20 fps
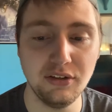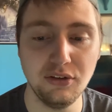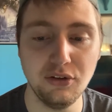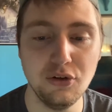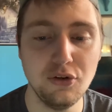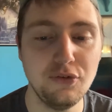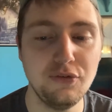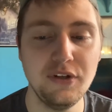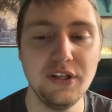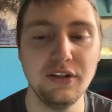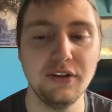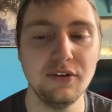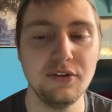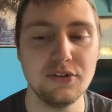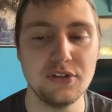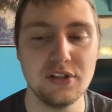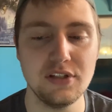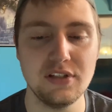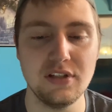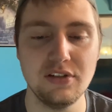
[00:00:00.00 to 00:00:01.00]
Goofy
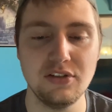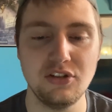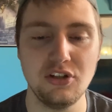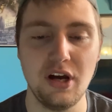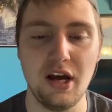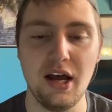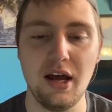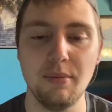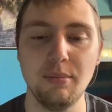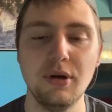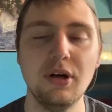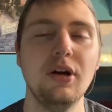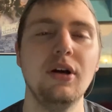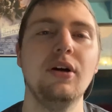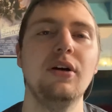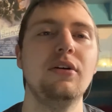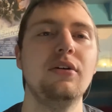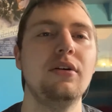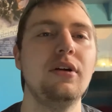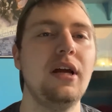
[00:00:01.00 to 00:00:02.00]
loses his job.
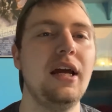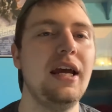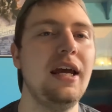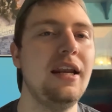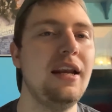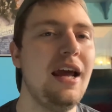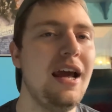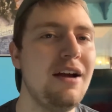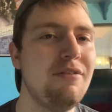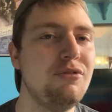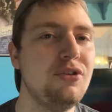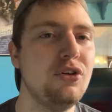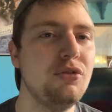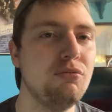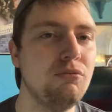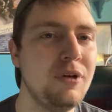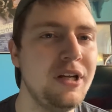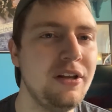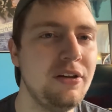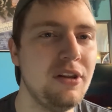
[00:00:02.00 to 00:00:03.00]
And after
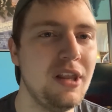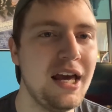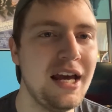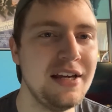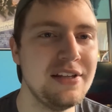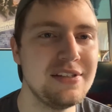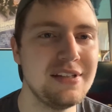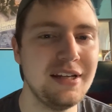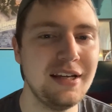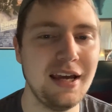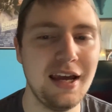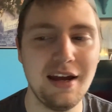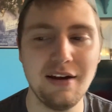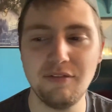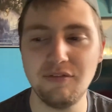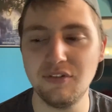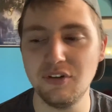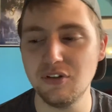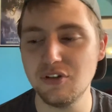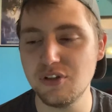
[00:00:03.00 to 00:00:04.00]
realizing,
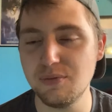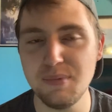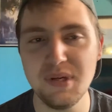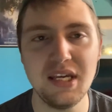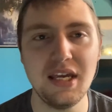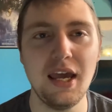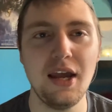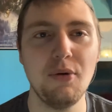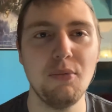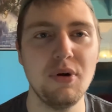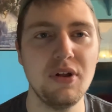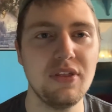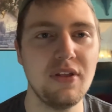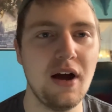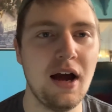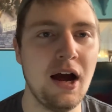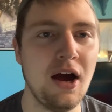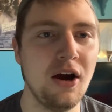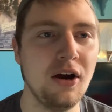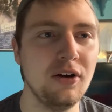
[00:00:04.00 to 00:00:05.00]
after speaking with
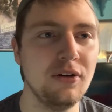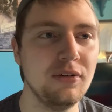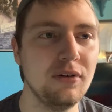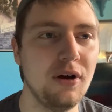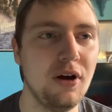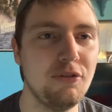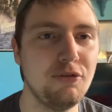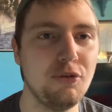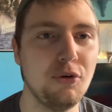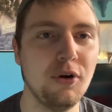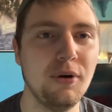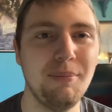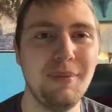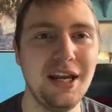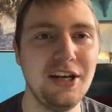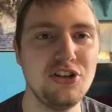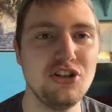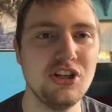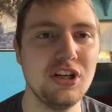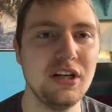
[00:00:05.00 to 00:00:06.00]
our
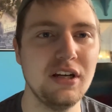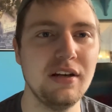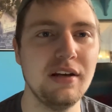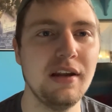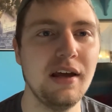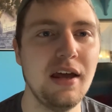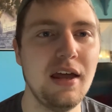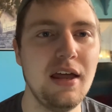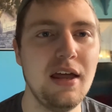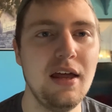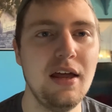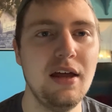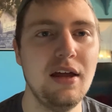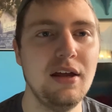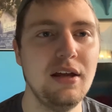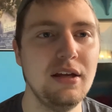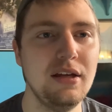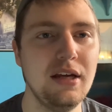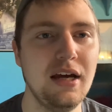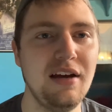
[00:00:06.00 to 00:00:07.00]
aforementioned,
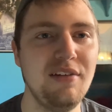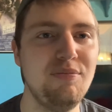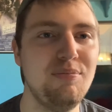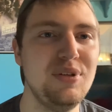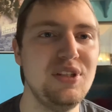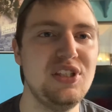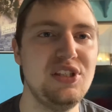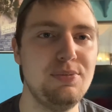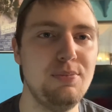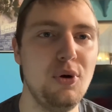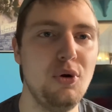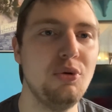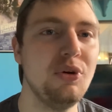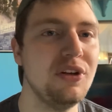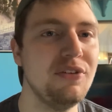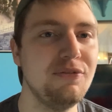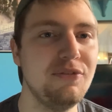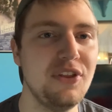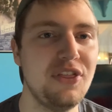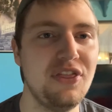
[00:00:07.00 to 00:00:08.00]
I've been
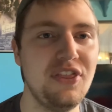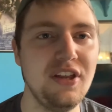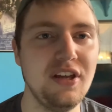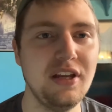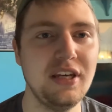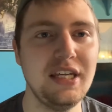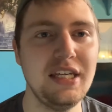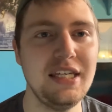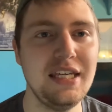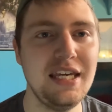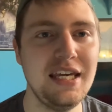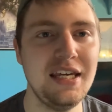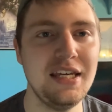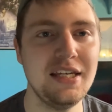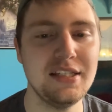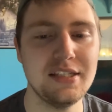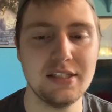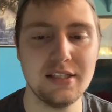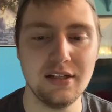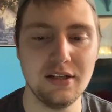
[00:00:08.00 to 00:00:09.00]
smoking for 30
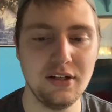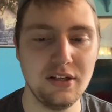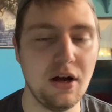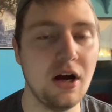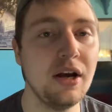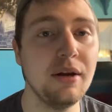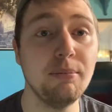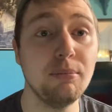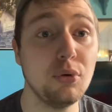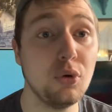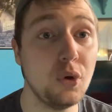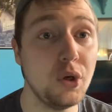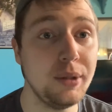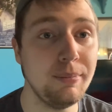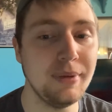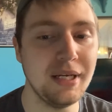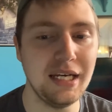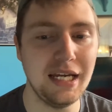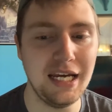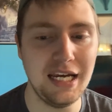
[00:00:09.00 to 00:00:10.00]
years,
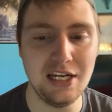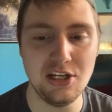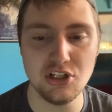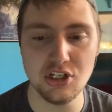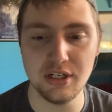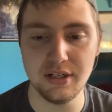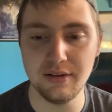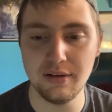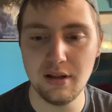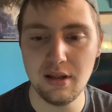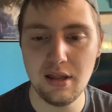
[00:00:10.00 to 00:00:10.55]
unemployment agent,